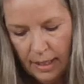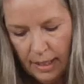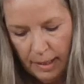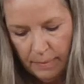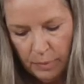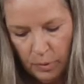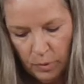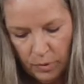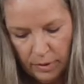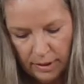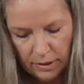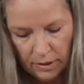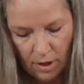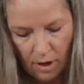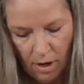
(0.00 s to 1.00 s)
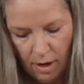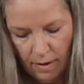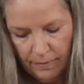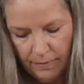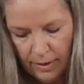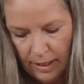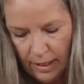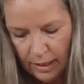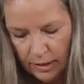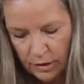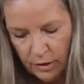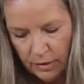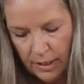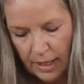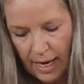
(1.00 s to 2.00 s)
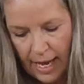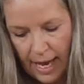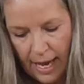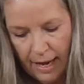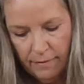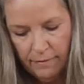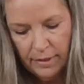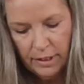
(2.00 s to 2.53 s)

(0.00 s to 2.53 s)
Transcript: I pull this off, and so then I have